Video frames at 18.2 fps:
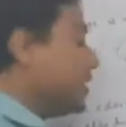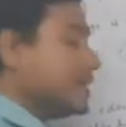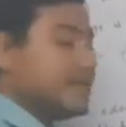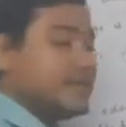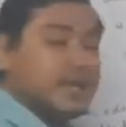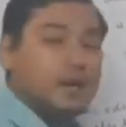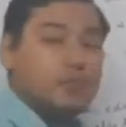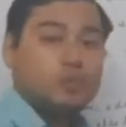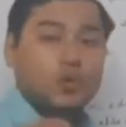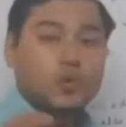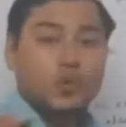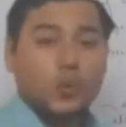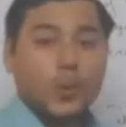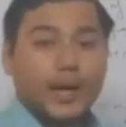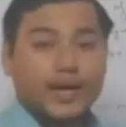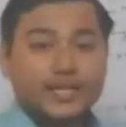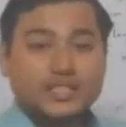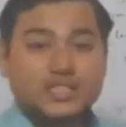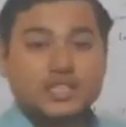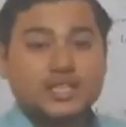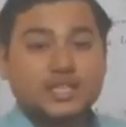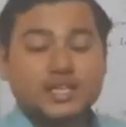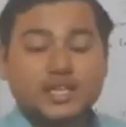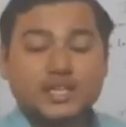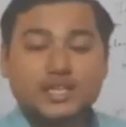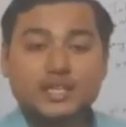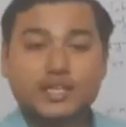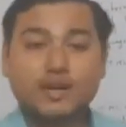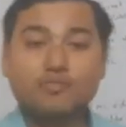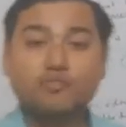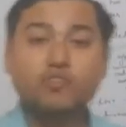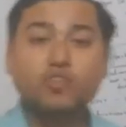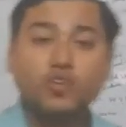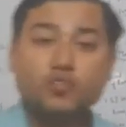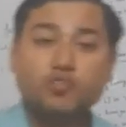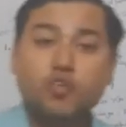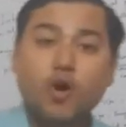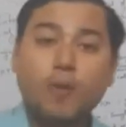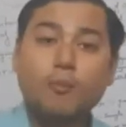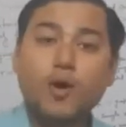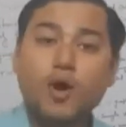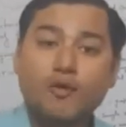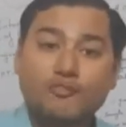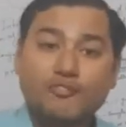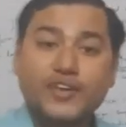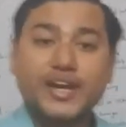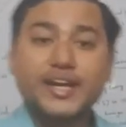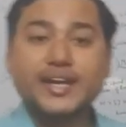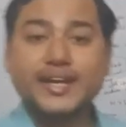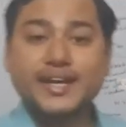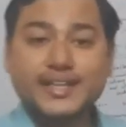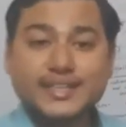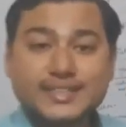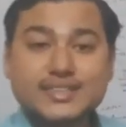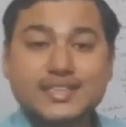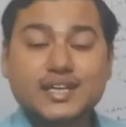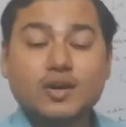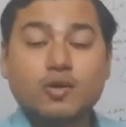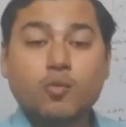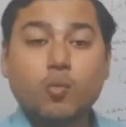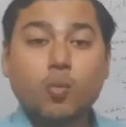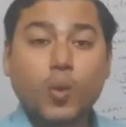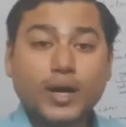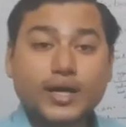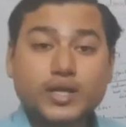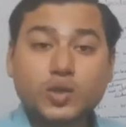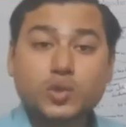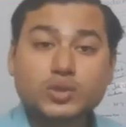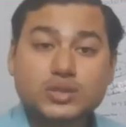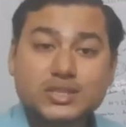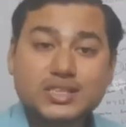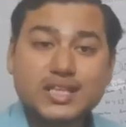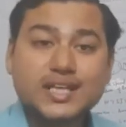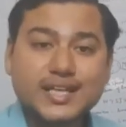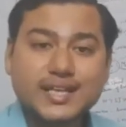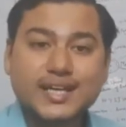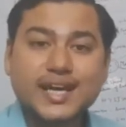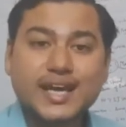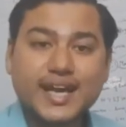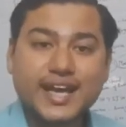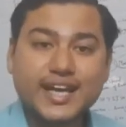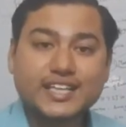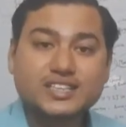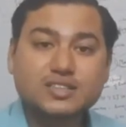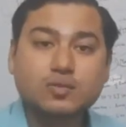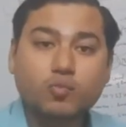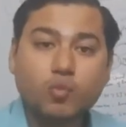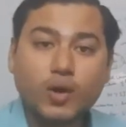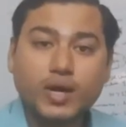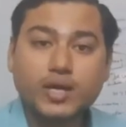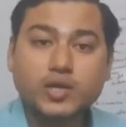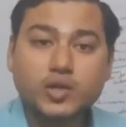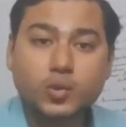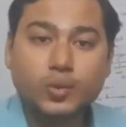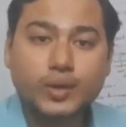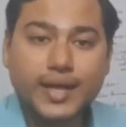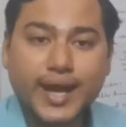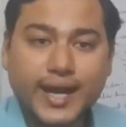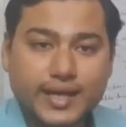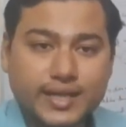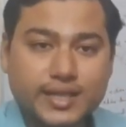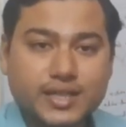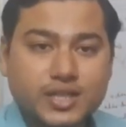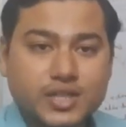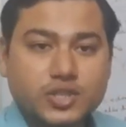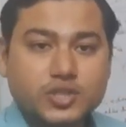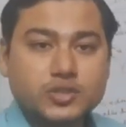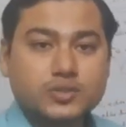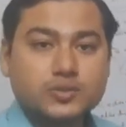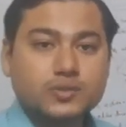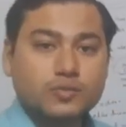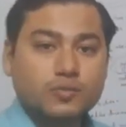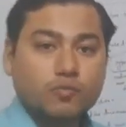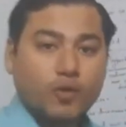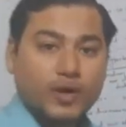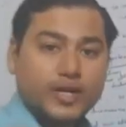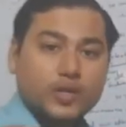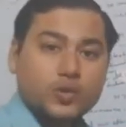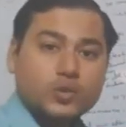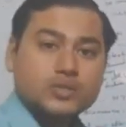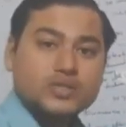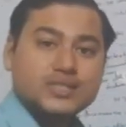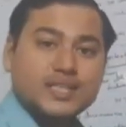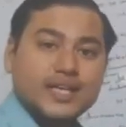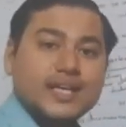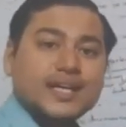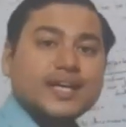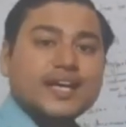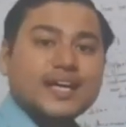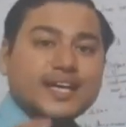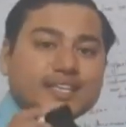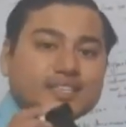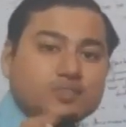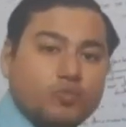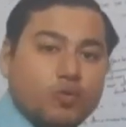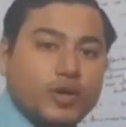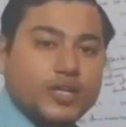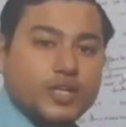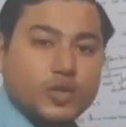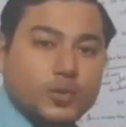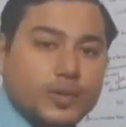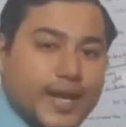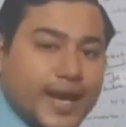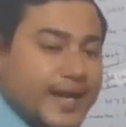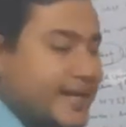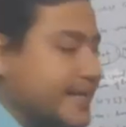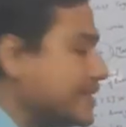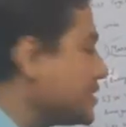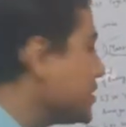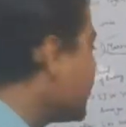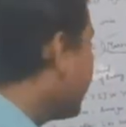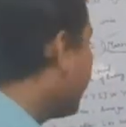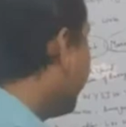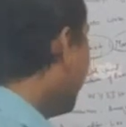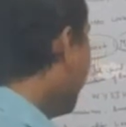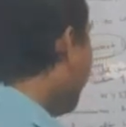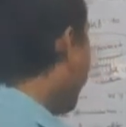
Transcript: WYSIWYG. The full form of it is what you see is what you get. What you see is what you get is the full